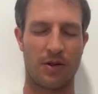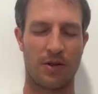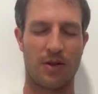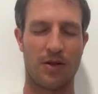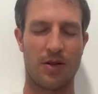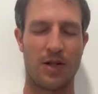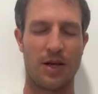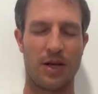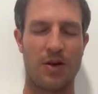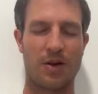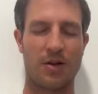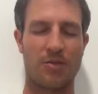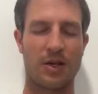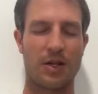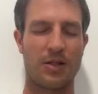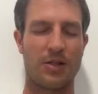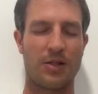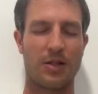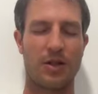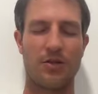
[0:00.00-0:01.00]
And allowing
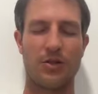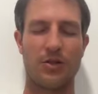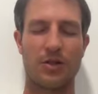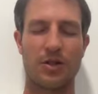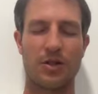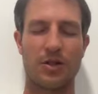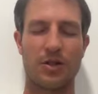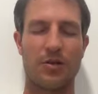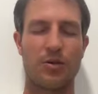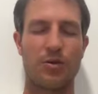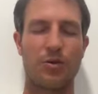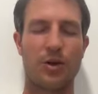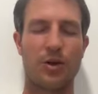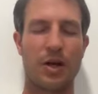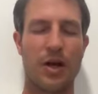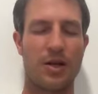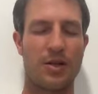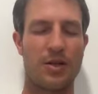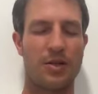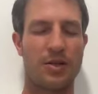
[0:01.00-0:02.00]
myself just to
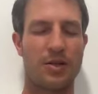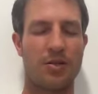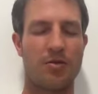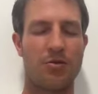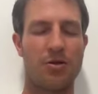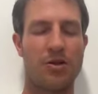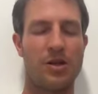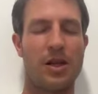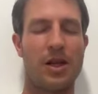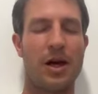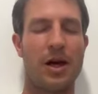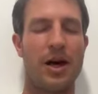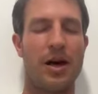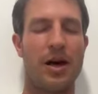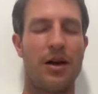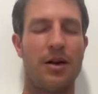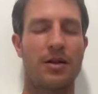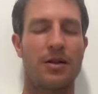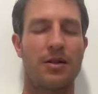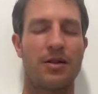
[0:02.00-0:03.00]
rest and
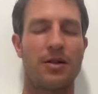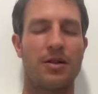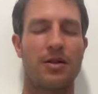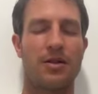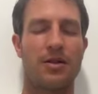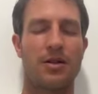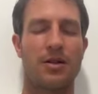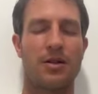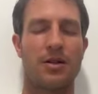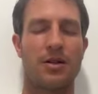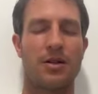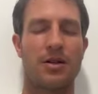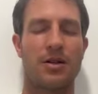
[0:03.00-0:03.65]
relax.